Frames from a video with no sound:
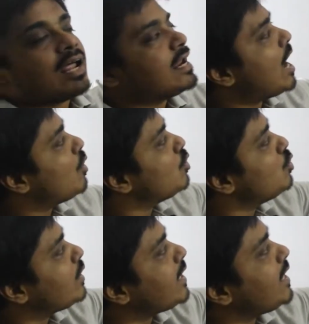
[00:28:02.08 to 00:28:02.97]
Now
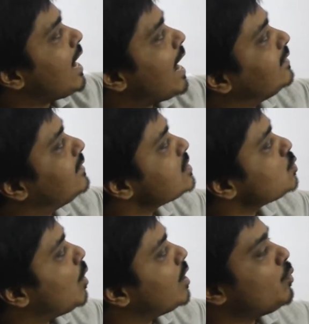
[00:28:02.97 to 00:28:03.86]
looking at this
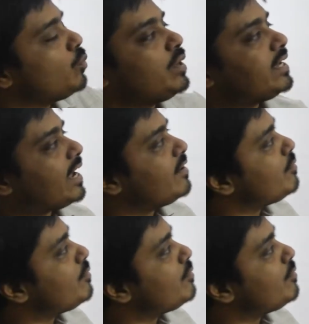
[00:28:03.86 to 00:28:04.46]
one, we can